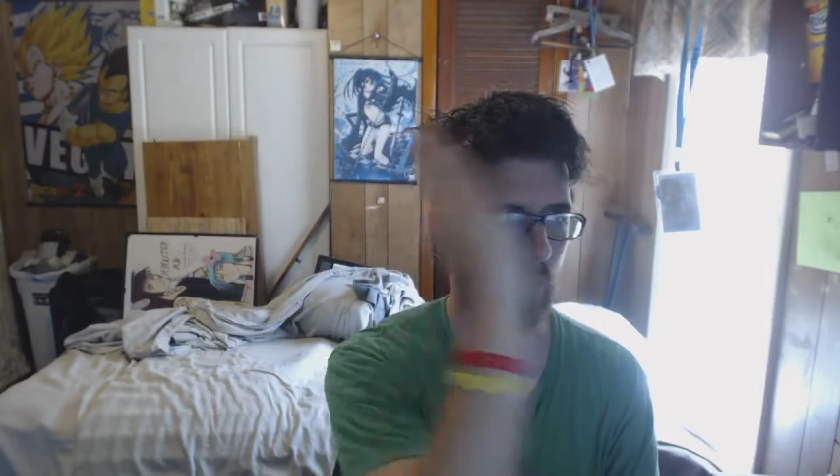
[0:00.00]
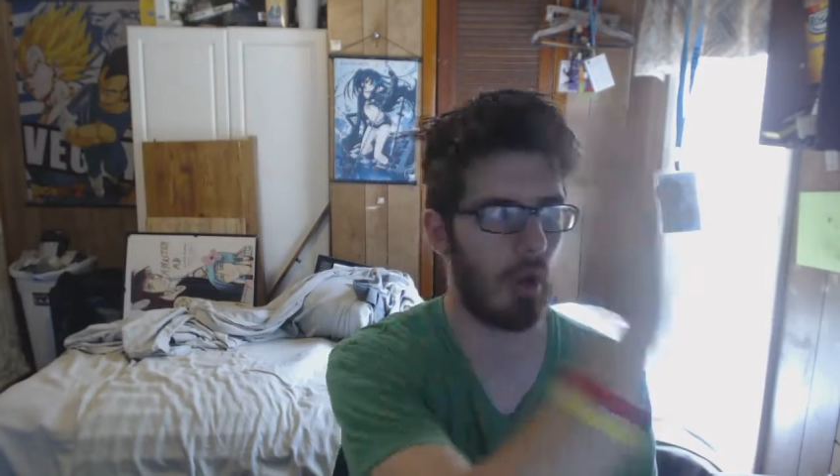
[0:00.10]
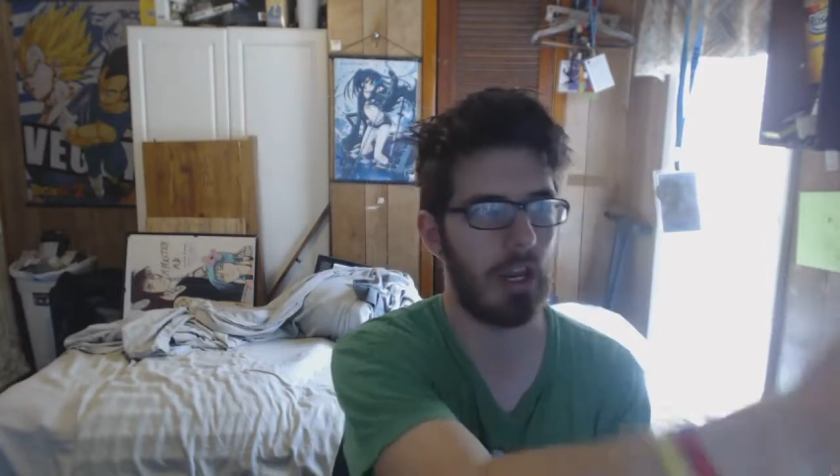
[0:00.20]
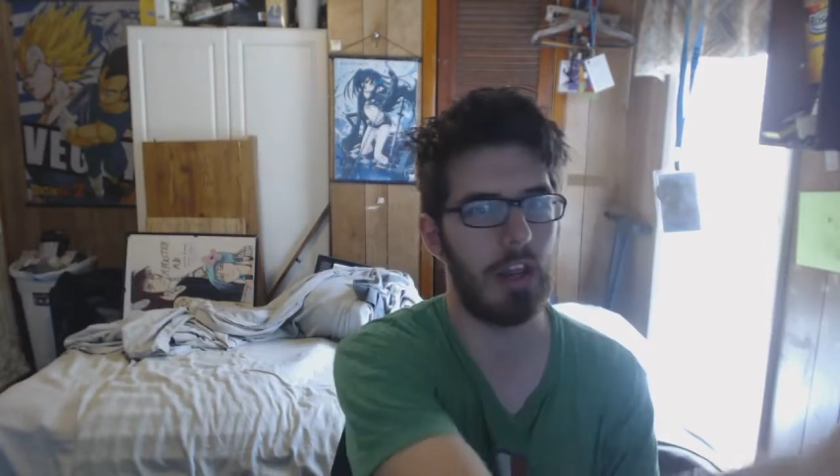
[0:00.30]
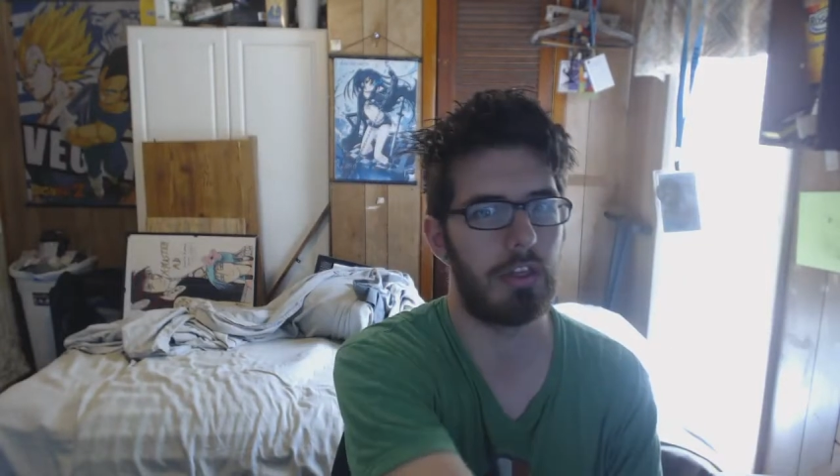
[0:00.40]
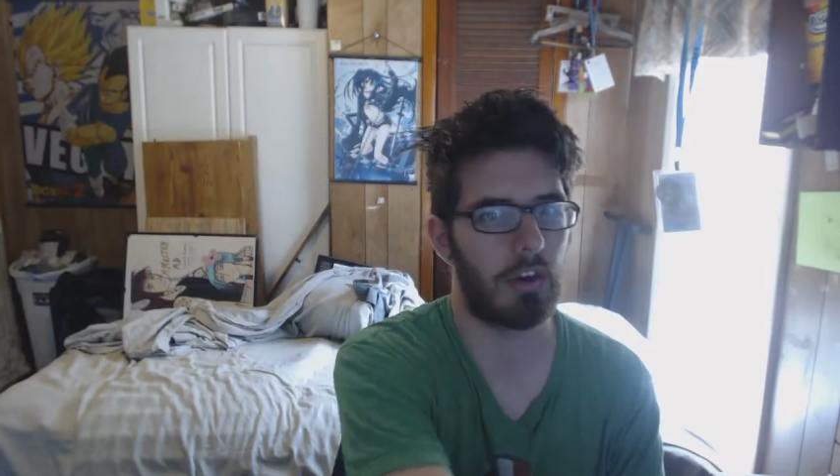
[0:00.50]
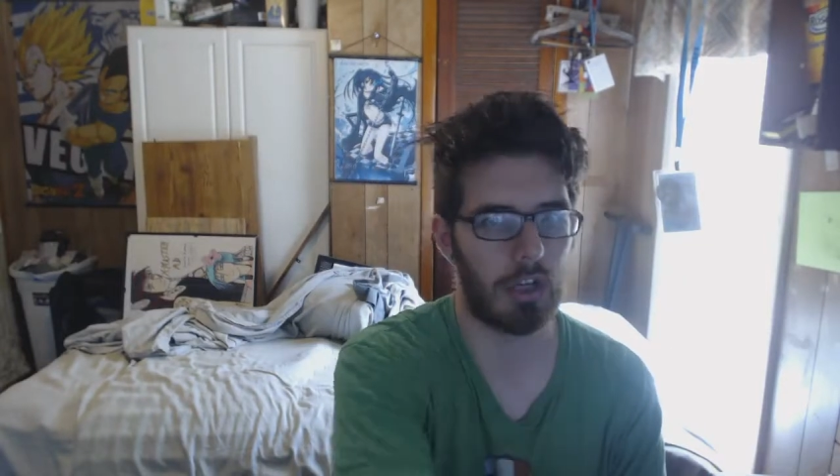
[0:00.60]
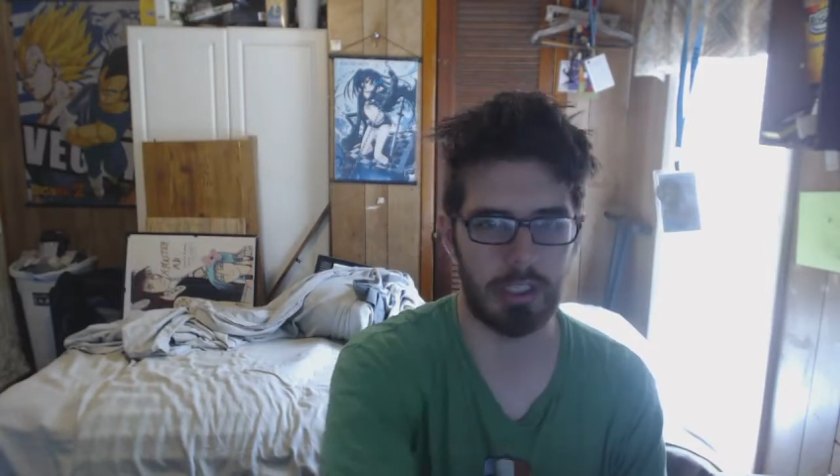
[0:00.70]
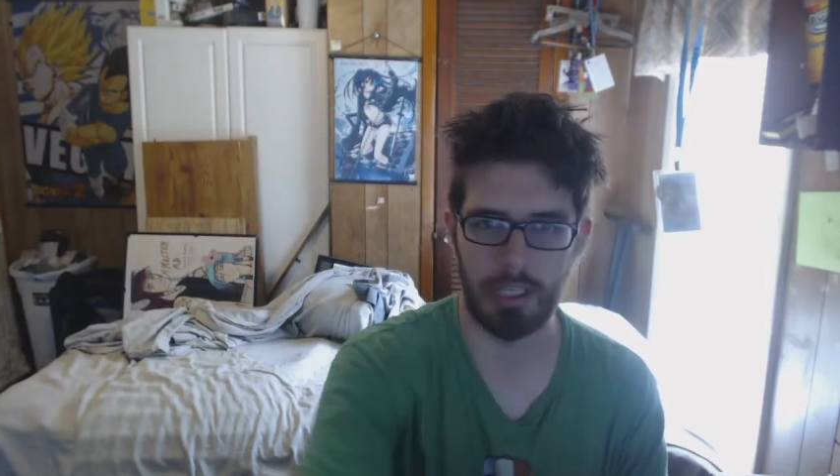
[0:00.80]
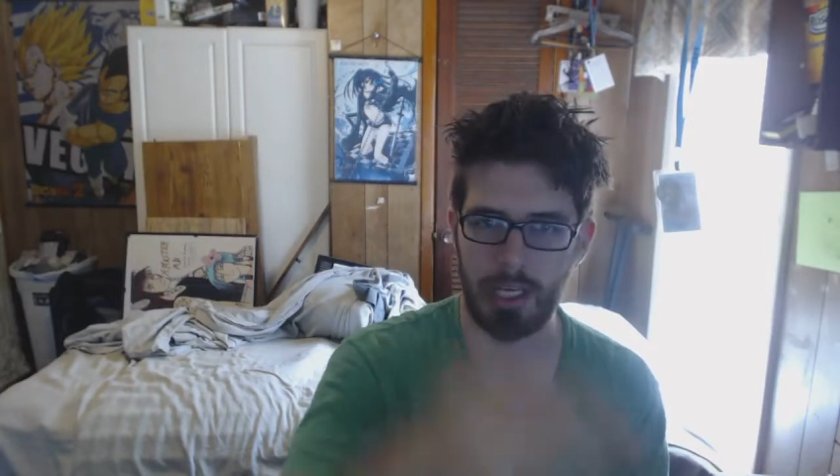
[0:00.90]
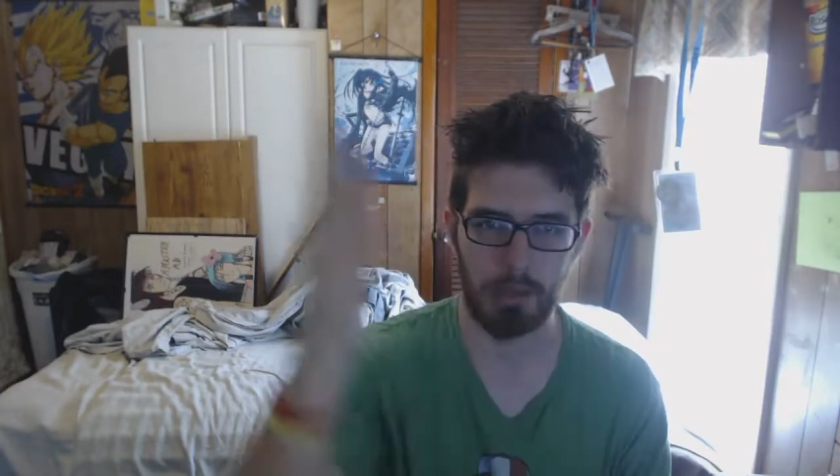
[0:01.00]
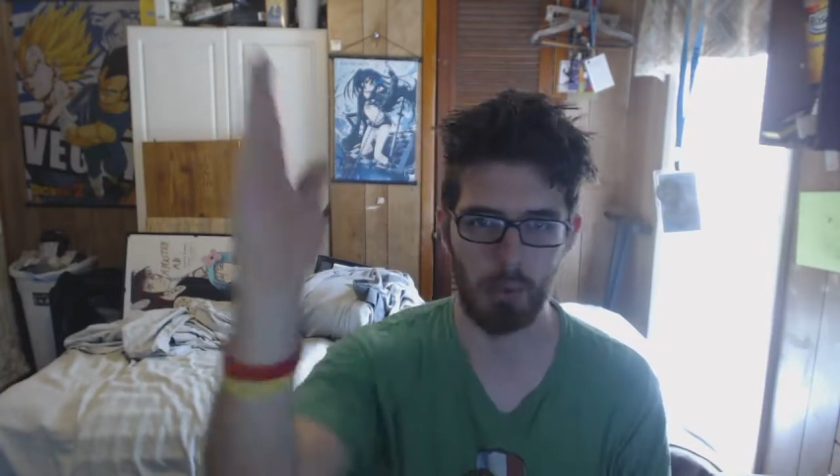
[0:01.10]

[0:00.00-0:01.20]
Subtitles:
1/3 gig,